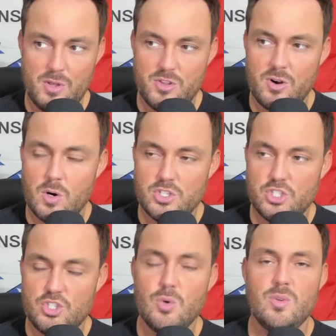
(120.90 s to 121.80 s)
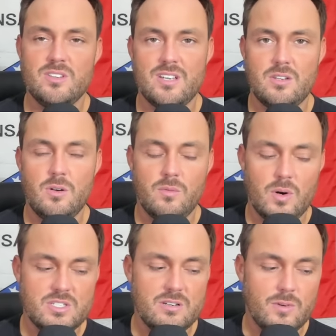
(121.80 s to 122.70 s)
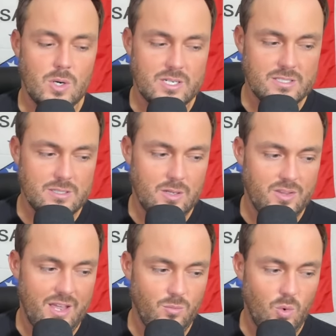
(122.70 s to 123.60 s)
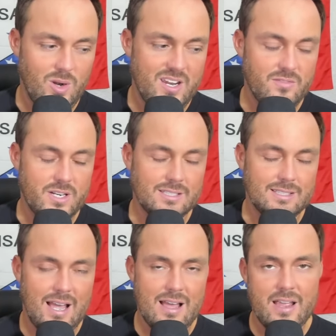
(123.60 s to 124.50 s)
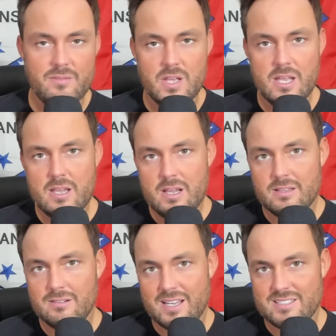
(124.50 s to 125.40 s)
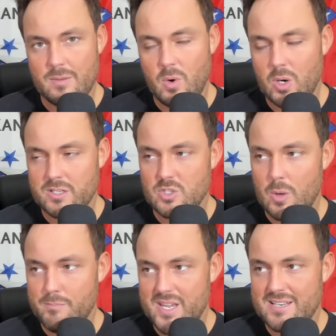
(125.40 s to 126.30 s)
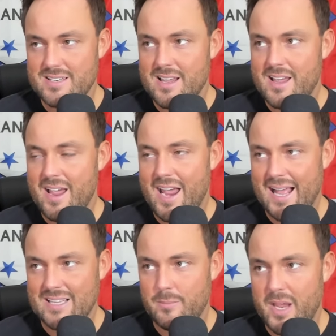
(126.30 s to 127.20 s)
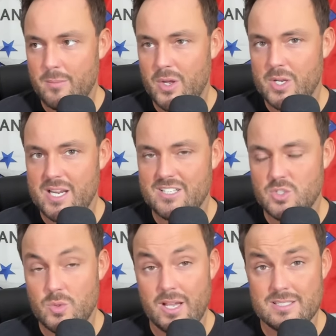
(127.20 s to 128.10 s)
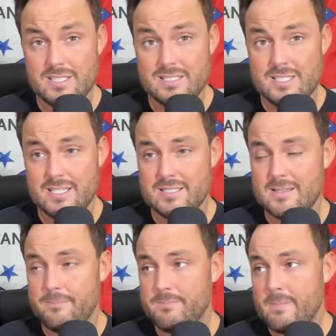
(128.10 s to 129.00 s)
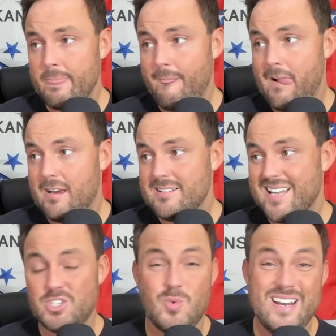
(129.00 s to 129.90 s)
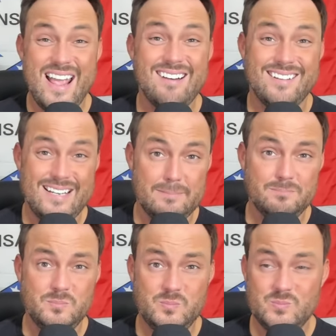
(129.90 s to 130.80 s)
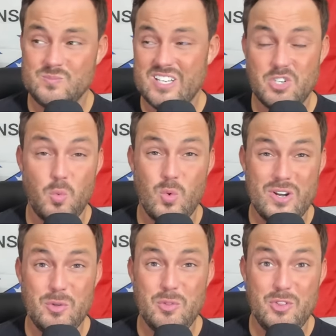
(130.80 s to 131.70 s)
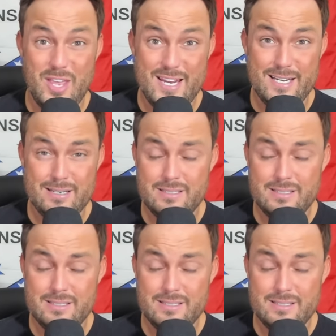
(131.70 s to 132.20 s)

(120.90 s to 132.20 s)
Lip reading: There are students at the University of Arkansas that weren't even alive the last time Arkansas beat Alabama in 2006. That's a reality. That's a real thing.